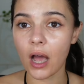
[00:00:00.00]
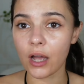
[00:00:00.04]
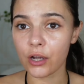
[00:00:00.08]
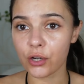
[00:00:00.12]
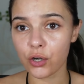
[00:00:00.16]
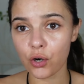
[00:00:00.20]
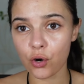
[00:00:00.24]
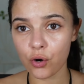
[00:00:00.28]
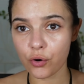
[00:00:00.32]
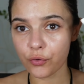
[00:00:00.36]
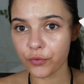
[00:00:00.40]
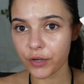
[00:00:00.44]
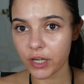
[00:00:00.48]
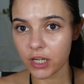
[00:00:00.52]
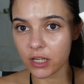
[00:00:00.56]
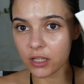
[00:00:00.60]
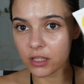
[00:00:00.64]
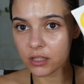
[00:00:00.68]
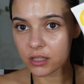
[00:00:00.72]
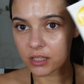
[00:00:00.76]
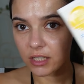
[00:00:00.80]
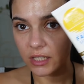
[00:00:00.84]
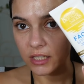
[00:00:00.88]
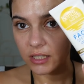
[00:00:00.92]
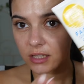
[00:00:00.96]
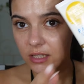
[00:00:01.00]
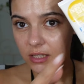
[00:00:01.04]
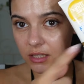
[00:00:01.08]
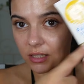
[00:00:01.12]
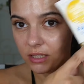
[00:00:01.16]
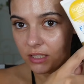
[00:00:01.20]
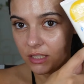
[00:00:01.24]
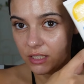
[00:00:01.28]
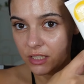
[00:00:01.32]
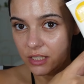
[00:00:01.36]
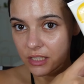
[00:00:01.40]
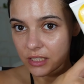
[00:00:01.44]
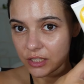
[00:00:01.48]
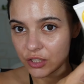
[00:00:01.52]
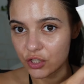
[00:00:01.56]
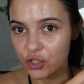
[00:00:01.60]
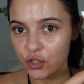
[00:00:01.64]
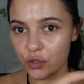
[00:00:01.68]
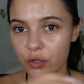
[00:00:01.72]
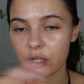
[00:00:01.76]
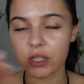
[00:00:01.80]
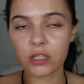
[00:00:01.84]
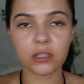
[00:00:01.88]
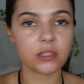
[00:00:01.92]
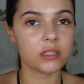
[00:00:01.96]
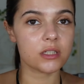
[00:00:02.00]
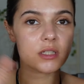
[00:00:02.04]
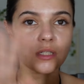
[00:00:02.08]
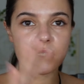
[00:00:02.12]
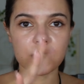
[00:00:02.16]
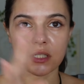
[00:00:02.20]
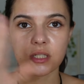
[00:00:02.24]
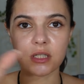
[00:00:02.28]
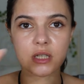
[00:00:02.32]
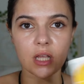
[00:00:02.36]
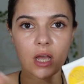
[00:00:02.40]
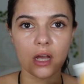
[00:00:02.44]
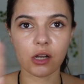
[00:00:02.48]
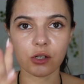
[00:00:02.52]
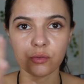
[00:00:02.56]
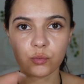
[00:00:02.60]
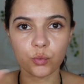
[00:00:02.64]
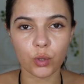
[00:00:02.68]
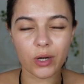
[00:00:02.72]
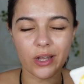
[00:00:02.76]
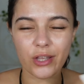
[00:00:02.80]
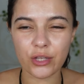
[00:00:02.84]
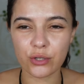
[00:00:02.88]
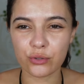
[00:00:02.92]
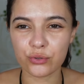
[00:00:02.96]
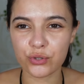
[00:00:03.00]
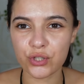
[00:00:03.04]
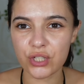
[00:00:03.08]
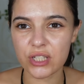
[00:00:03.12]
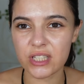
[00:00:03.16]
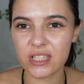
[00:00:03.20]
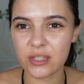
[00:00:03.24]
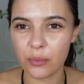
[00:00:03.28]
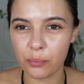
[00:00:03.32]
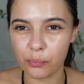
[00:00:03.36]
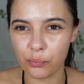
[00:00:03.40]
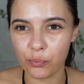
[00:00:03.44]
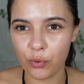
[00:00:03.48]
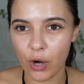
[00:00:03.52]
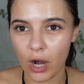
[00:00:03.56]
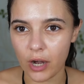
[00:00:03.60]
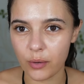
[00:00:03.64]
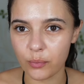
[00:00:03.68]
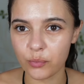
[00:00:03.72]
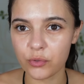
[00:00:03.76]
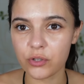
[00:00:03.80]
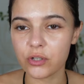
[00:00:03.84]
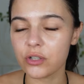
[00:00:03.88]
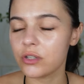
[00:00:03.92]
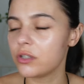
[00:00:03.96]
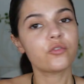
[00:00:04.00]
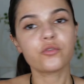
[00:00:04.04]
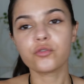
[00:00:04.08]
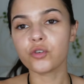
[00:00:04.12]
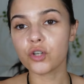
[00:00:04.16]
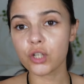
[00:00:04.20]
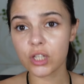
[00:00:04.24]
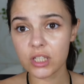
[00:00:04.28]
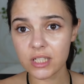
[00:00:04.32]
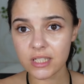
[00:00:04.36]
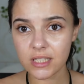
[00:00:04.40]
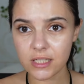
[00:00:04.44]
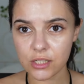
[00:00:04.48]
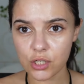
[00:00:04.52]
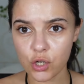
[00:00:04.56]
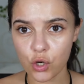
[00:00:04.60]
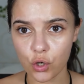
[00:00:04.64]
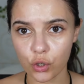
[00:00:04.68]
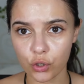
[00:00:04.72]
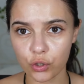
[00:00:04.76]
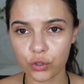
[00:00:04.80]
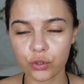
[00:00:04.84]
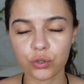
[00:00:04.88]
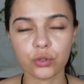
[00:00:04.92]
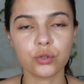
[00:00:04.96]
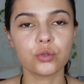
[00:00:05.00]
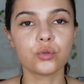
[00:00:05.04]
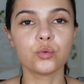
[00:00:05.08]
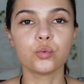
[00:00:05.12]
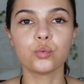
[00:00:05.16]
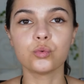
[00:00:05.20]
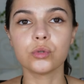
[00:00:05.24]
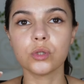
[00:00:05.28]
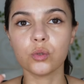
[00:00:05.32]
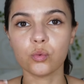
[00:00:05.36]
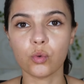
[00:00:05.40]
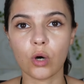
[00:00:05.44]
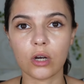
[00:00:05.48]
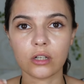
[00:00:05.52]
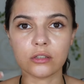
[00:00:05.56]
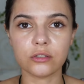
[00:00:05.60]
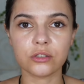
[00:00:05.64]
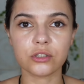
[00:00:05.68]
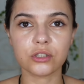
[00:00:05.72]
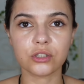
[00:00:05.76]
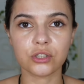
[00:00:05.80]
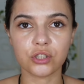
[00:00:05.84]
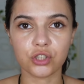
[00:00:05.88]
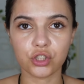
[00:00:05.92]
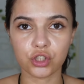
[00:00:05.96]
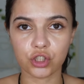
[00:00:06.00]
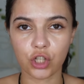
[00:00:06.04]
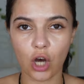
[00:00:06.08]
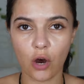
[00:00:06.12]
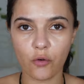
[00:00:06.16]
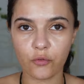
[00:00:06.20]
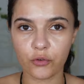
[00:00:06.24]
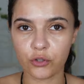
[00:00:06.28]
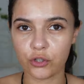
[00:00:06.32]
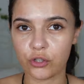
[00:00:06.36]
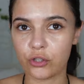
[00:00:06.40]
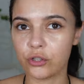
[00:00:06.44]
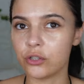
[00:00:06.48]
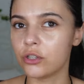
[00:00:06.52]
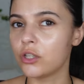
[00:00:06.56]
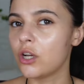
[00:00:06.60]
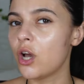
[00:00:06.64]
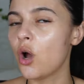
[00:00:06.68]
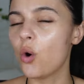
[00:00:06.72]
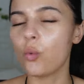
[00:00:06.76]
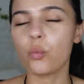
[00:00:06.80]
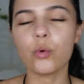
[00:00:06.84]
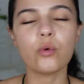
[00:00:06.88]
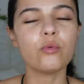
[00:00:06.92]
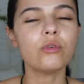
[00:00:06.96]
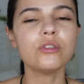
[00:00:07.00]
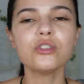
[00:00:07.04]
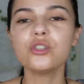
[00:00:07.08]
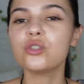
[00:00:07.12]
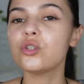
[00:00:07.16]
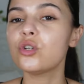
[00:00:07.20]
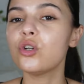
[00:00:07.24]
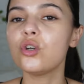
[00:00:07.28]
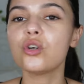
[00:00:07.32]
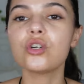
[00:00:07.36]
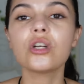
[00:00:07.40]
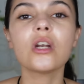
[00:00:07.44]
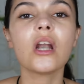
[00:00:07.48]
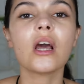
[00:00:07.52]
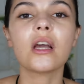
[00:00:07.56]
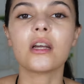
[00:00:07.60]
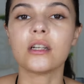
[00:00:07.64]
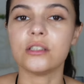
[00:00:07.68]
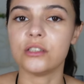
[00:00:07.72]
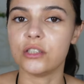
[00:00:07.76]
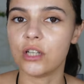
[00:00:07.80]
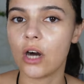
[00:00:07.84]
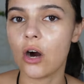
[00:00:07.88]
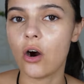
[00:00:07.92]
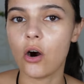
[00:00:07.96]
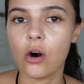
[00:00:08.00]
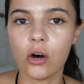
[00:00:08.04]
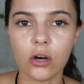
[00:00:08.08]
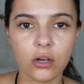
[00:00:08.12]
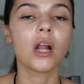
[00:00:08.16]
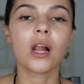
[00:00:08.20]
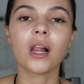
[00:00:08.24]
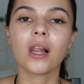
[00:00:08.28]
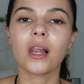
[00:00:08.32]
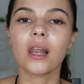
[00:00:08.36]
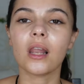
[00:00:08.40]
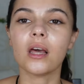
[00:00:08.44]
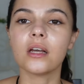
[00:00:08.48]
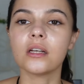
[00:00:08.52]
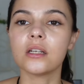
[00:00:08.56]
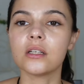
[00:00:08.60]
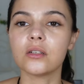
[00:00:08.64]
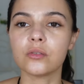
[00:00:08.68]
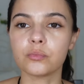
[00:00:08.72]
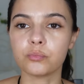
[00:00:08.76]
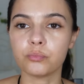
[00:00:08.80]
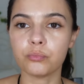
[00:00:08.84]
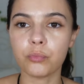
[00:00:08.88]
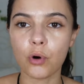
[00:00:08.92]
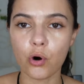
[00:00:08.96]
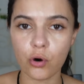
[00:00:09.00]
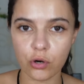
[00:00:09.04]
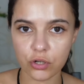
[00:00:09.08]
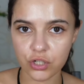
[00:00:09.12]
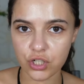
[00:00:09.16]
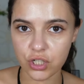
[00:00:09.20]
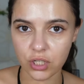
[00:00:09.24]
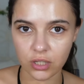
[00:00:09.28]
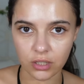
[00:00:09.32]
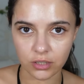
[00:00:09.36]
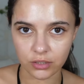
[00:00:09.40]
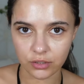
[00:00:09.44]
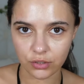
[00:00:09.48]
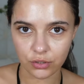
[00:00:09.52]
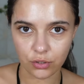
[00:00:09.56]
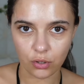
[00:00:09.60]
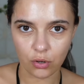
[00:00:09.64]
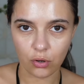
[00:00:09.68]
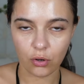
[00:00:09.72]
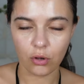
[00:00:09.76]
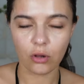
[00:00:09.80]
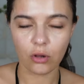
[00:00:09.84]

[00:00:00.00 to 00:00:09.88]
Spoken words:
I already did this sunscreen. This is what I use as a primer. For this look, we want to look like a doll, like a porcelain doll.